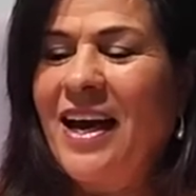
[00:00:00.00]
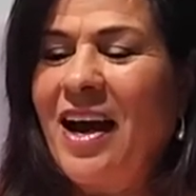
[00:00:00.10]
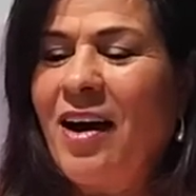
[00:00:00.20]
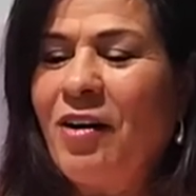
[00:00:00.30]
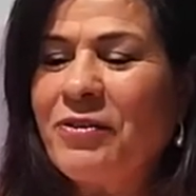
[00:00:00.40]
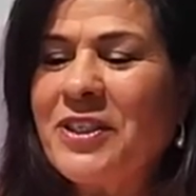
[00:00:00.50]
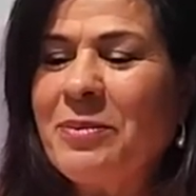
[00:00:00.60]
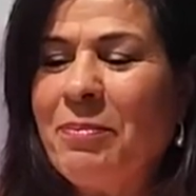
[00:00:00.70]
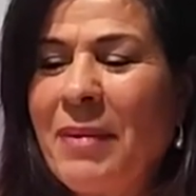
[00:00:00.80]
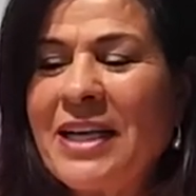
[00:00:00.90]
After
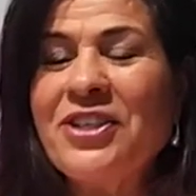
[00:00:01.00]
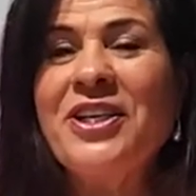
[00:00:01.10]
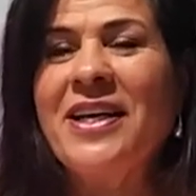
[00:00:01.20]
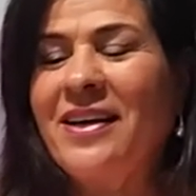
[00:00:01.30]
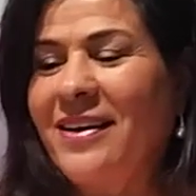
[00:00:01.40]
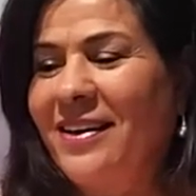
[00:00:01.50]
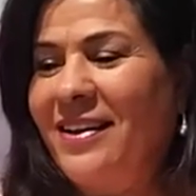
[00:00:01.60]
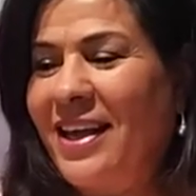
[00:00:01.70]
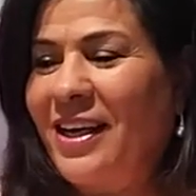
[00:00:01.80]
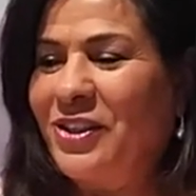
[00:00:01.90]
much here and
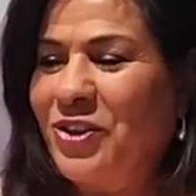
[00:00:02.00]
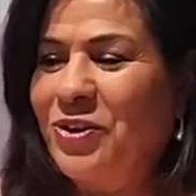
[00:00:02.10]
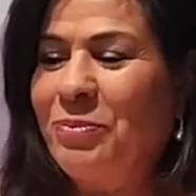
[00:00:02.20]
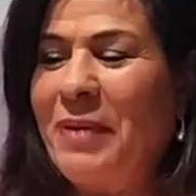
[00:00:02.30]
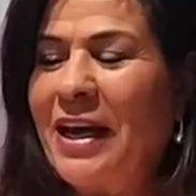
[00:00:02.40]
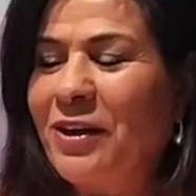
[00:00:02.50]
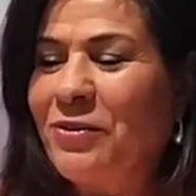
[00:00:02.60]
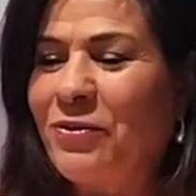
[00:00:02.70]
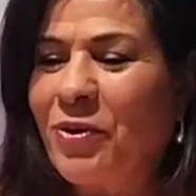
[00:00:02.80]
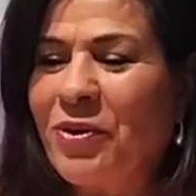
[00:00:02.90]
there to back and
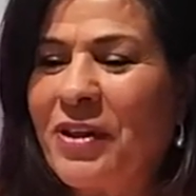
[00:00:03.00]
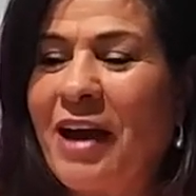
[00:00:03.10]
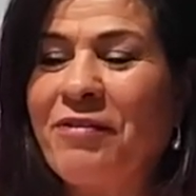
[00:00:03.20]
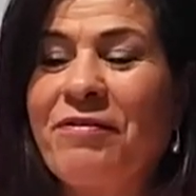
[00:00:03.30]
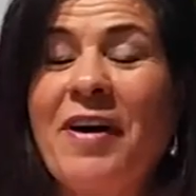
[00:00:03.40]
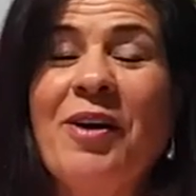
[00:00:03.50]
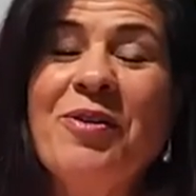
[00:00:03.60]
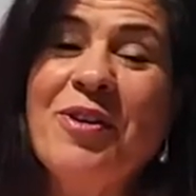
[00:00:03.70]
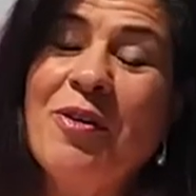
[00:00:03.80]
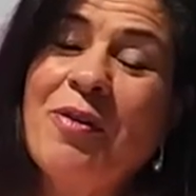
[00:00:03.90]
forth, I found
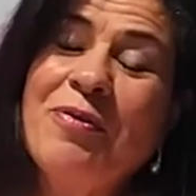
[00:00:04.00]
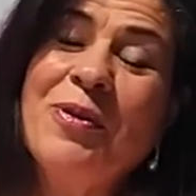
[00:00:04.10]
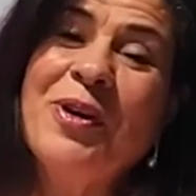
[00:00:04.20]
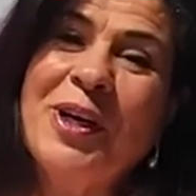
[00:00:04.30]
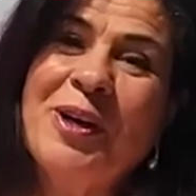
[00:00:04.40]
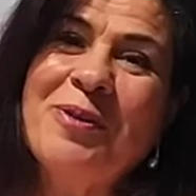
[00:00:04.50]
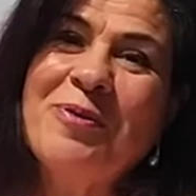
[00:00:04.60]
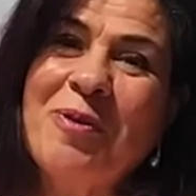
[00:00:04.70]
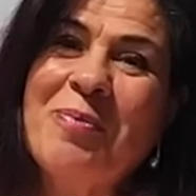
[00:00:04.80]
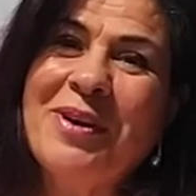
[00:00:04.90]
the refugio
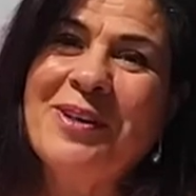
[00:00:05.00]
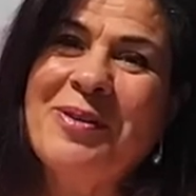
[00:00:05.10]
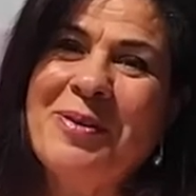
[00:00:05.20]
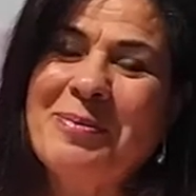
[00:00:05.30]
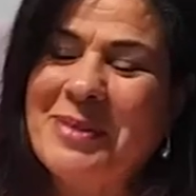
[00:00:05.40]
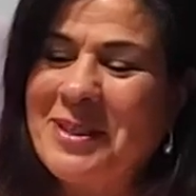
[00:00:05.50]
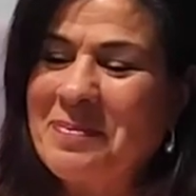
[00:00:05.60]
for pilgrims.